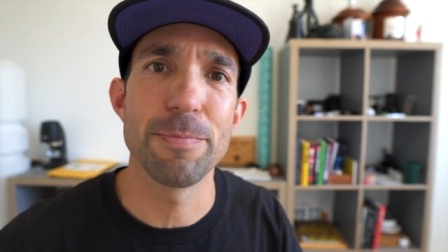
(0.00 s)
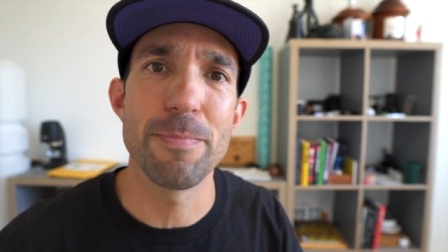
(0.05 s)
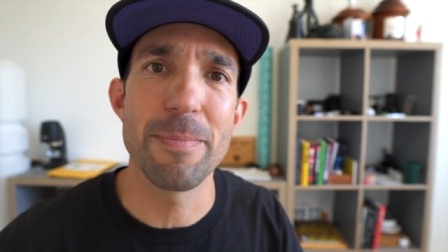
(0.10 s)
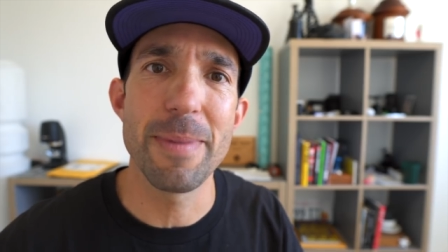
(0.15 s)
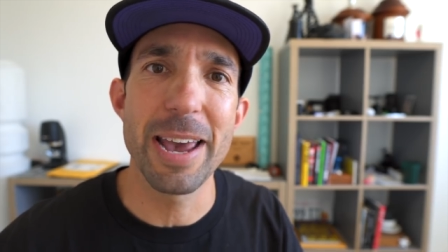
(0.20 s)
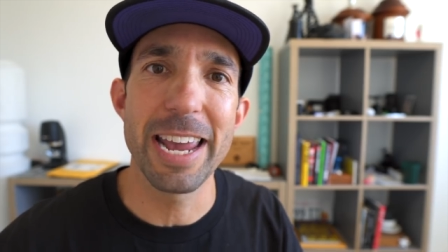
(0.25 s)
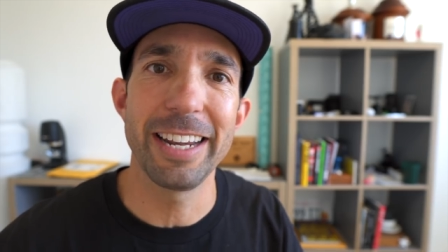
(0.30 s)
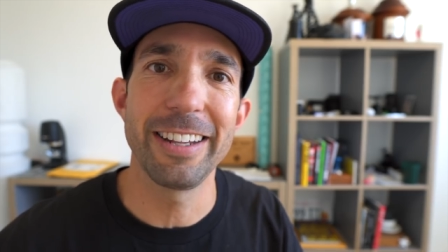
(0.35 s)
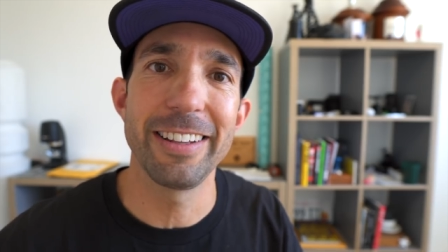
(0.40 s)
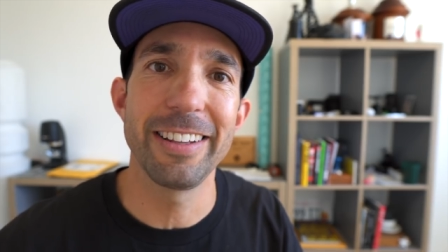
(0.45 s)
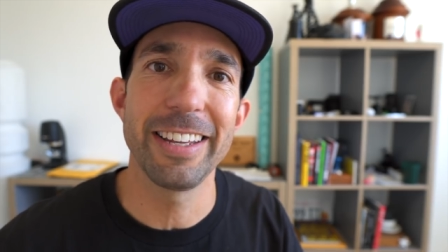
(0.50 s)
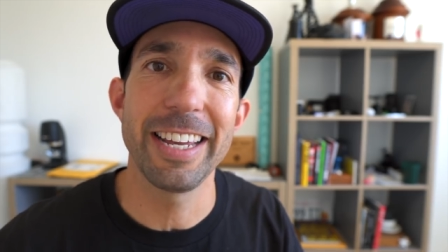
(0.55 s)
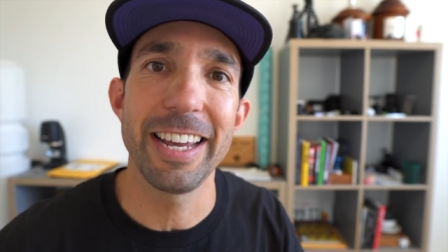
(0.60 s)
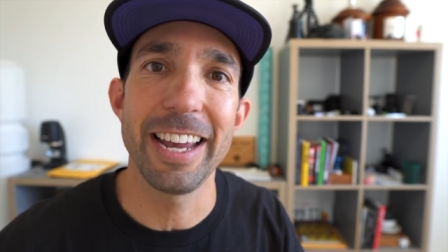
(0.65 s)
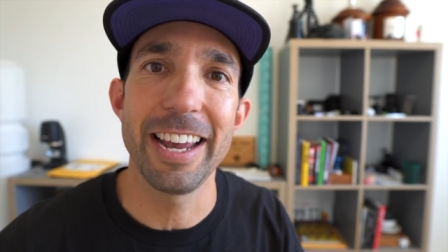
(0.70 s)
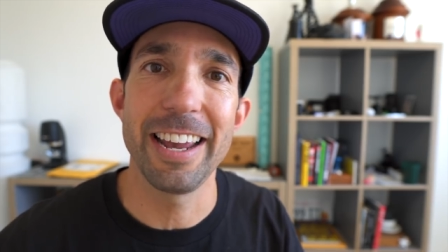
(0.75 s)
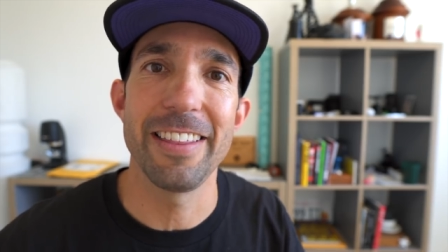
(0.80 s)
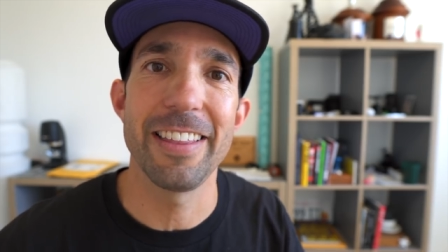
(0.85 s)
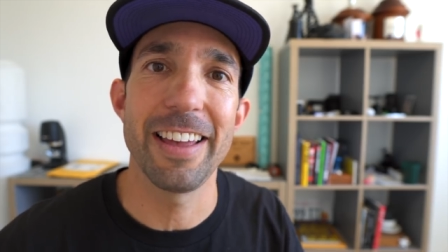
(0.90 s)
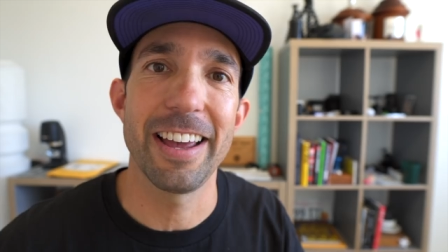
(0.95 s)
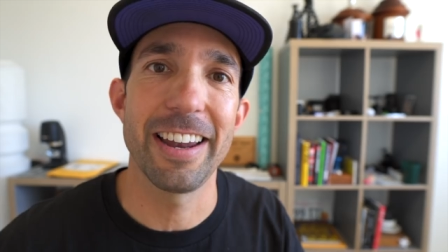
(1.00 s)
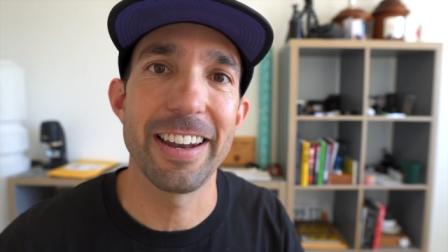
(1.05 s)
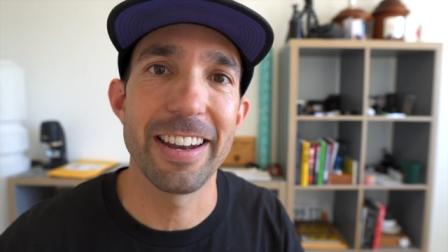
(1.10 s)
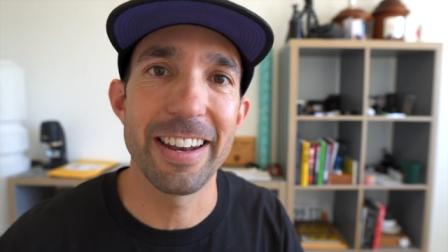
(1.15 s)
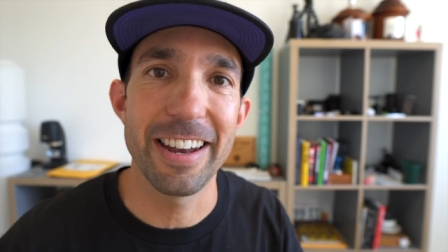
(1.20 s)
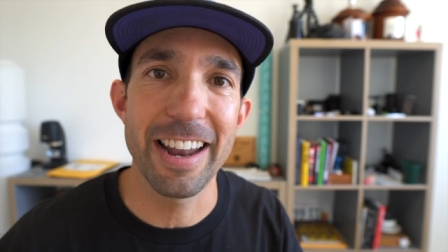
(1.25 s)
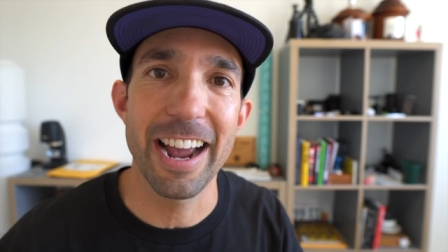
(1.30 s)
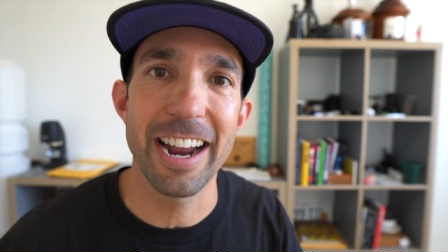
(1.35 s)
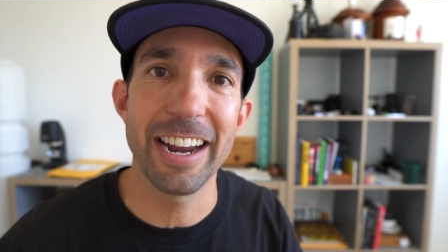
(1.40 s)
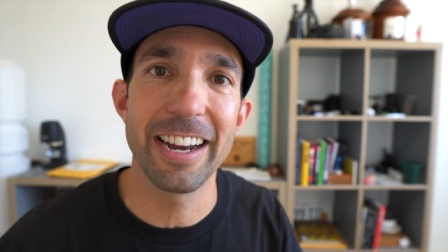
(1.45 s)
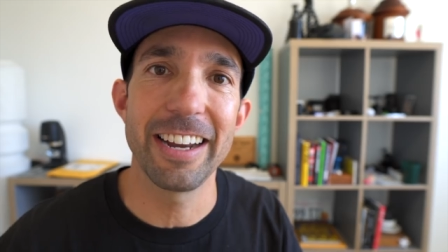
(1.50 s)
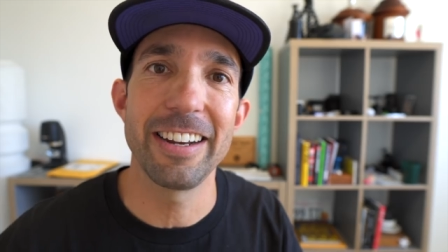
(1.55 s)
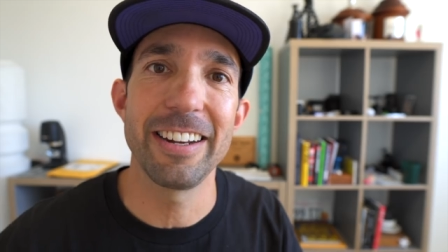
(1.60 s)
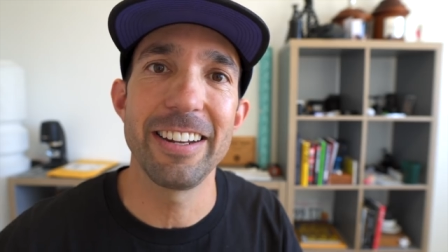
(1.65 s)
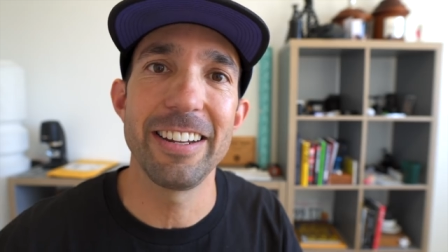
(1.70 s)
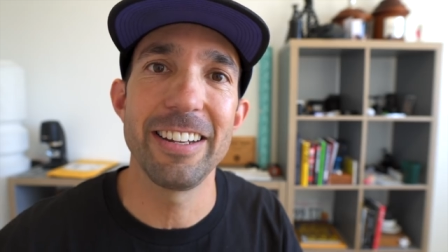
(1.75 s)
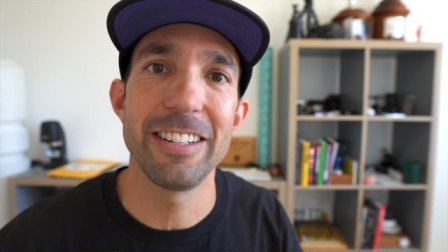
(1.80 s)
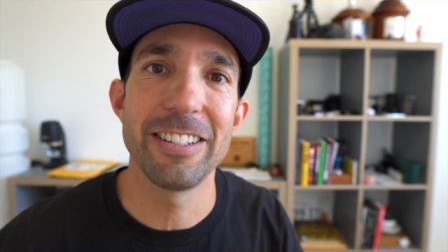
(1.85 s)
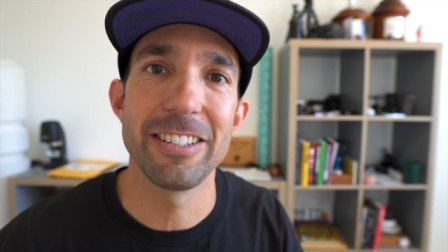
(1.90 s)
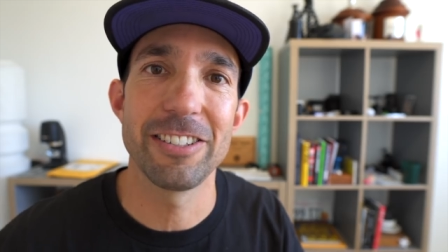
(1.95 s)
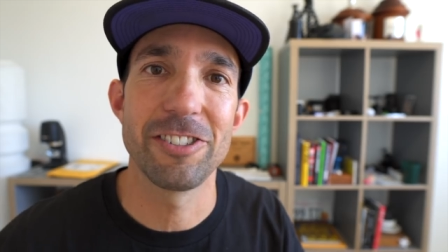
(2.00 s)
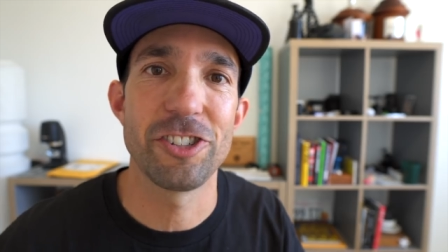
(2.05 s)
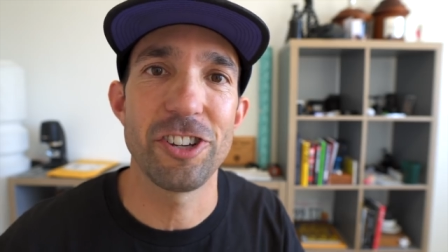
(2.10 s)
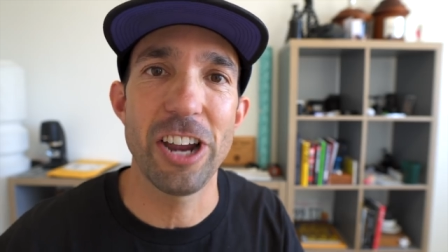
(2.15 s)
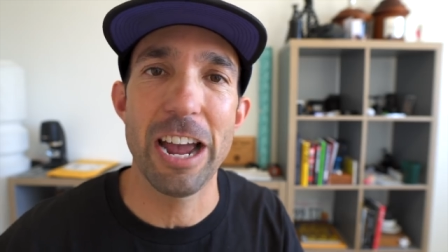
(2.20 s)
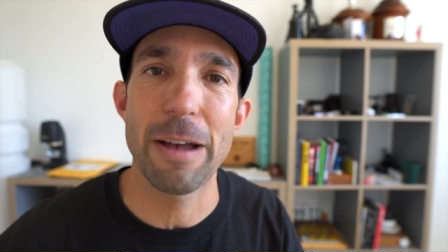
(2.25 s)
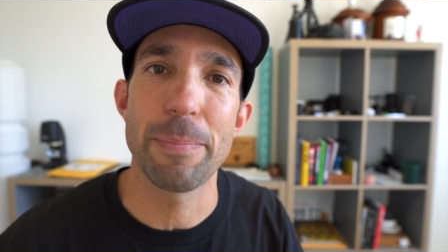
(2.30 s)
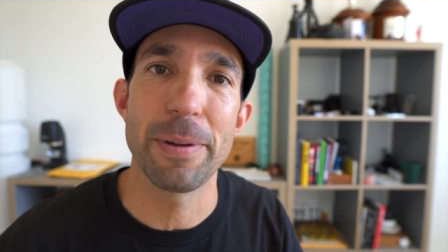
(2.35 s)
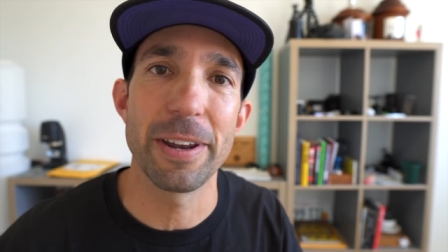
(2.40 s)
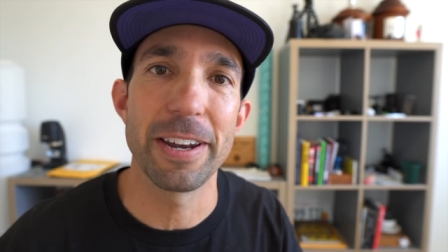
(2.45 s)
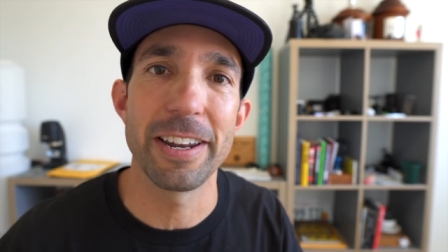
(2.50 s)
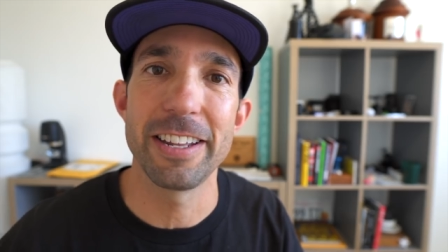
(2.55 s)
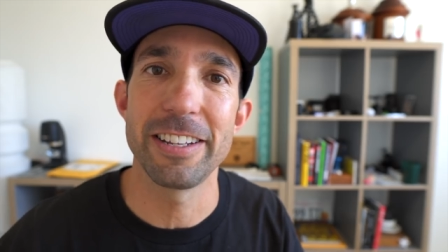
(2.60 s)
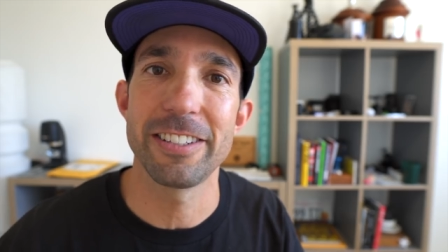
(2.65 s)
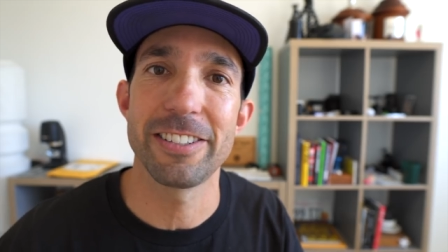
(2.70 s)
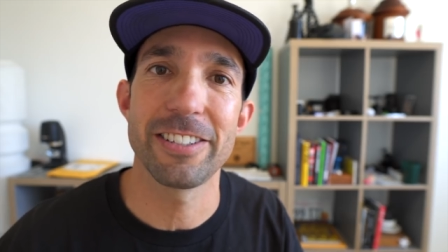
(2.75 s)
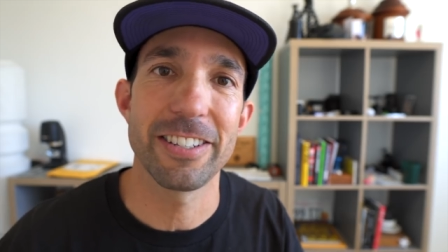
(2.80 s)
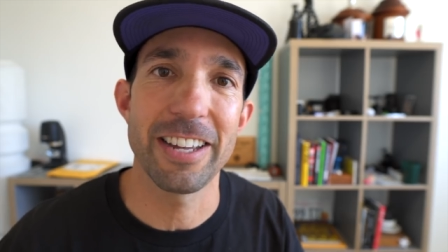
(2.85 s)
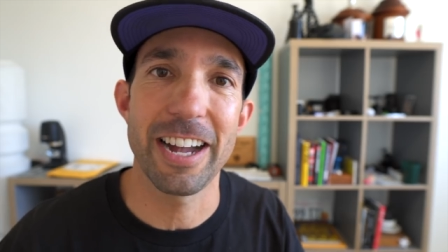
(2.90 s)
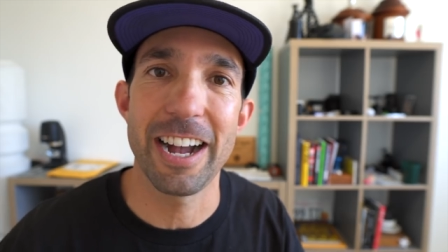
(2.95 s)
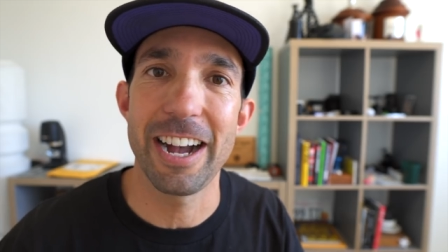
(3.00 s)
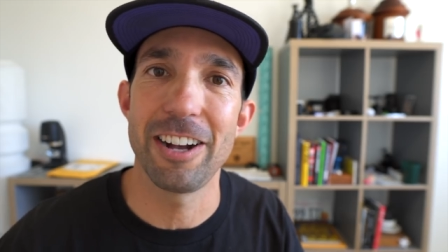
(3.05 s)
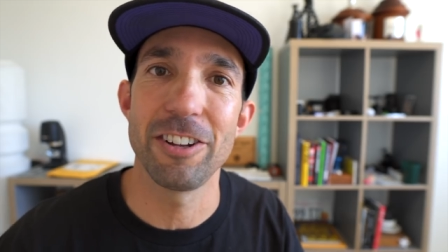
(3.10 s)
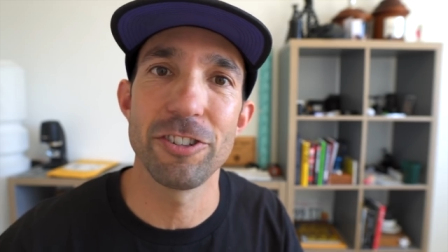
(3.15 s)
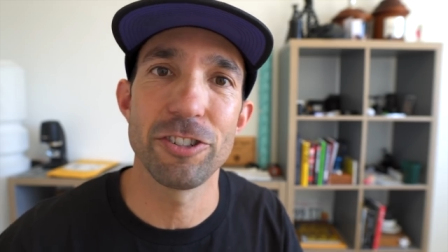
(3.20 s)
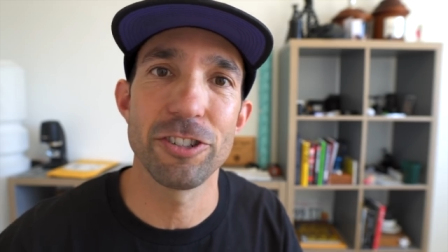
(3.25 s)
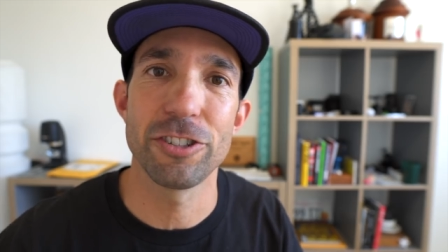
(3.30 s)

mainly in that nineties Japanese style,